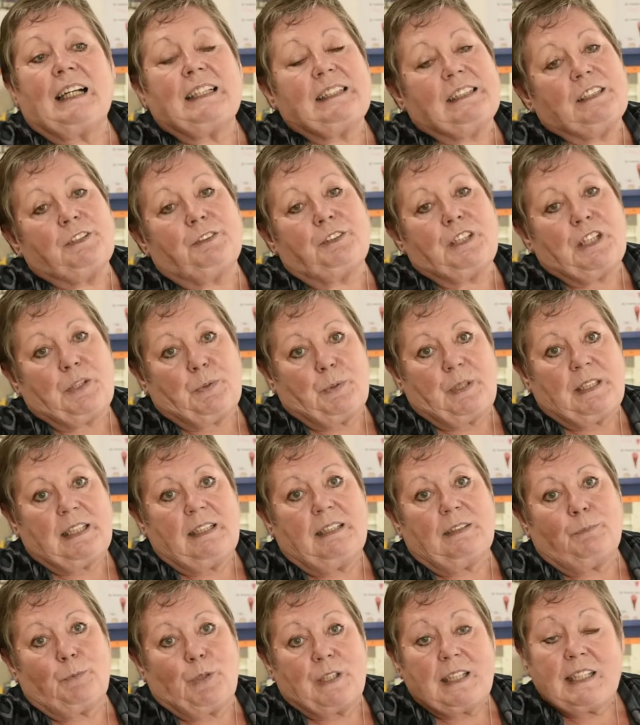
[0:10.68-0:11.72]
idea is
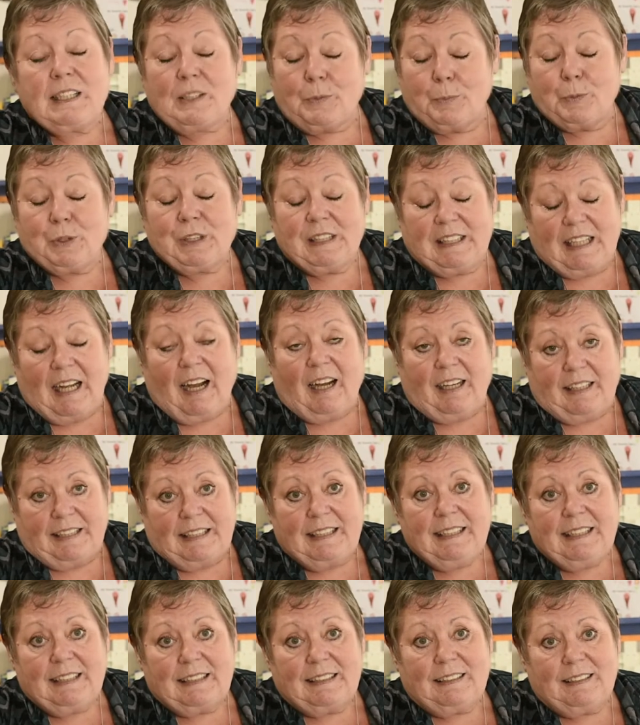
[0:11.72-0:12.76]
when someone
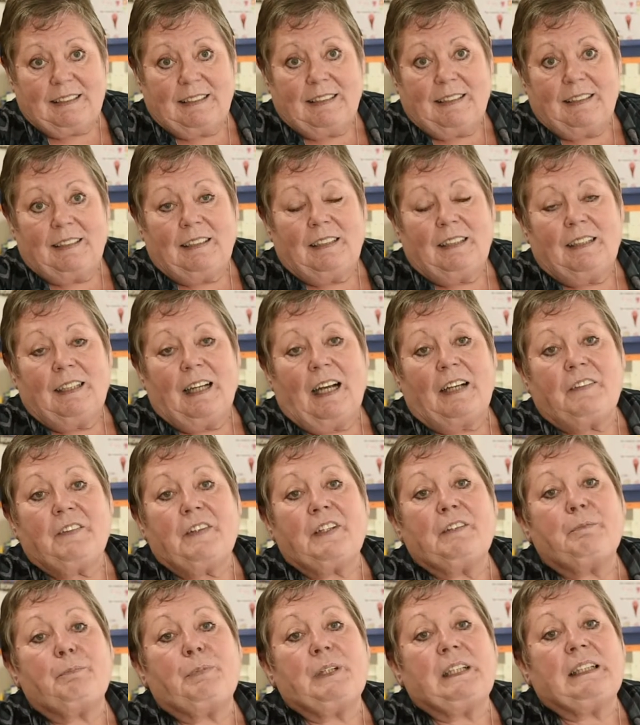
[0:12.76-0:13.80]
dies and
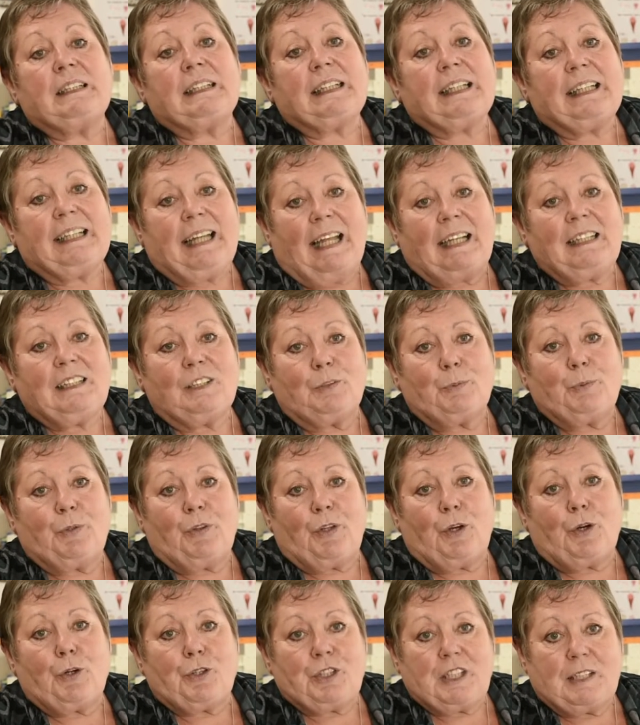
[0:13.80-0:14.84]
they've been connected with
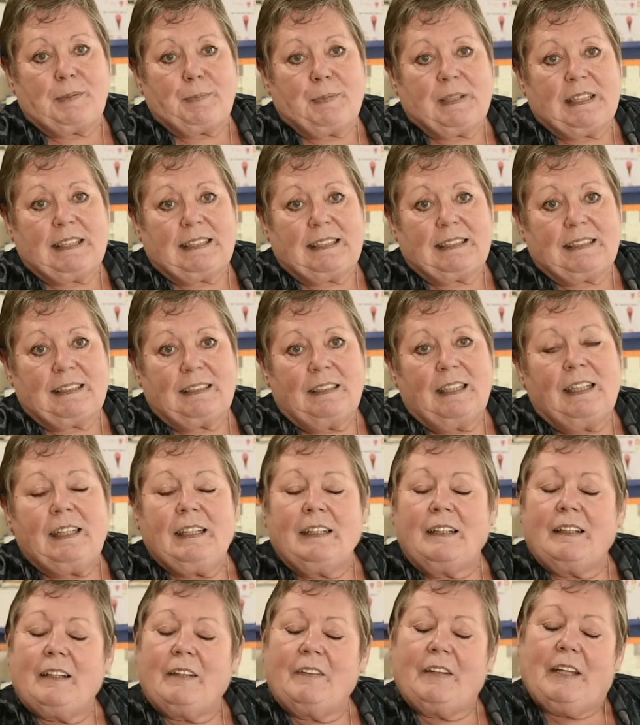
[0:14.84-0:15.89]
the hospice,
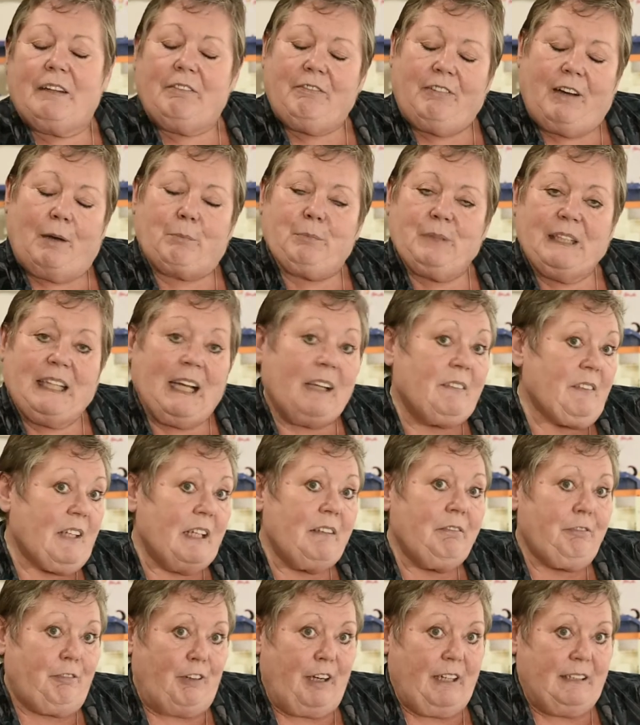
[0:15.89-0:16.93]
their family and
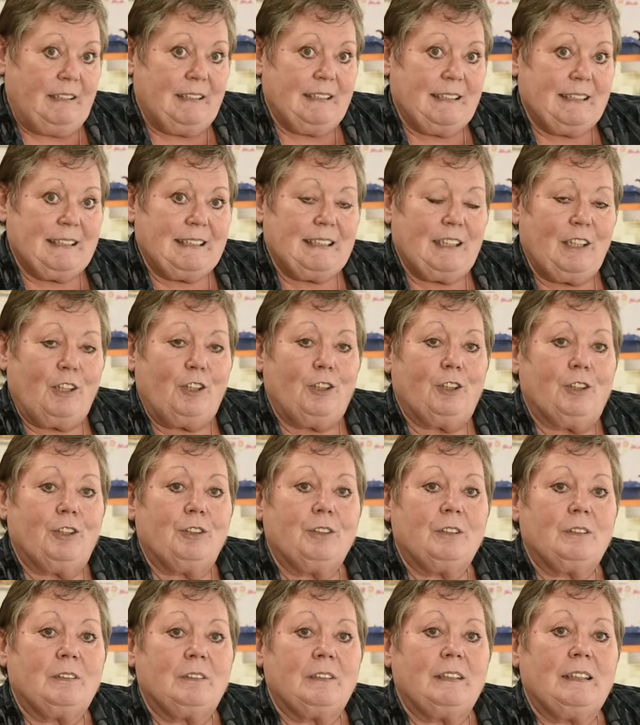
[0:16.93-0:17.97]
their friends
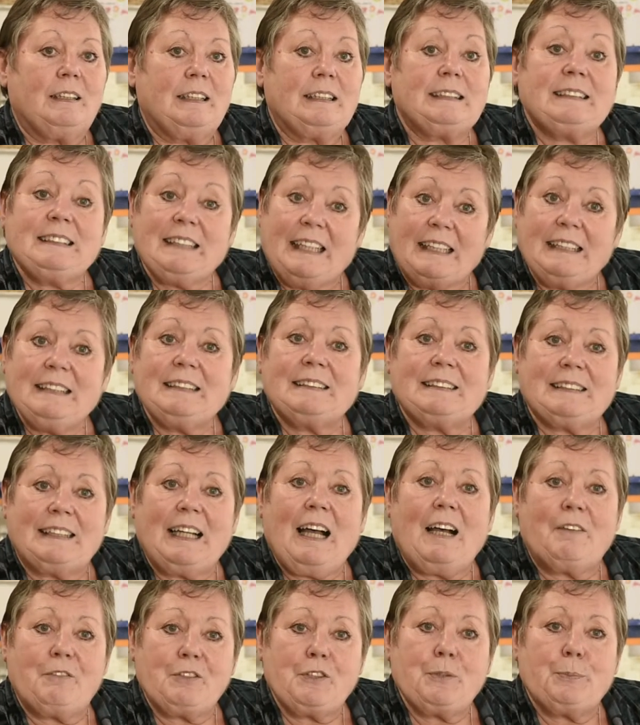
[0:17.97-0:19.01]
are entitled to
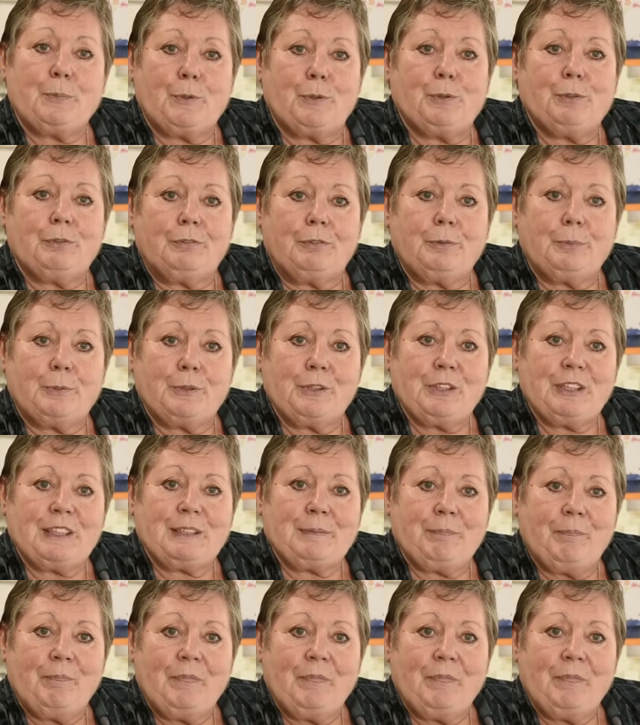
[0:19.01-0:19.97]
have support from us.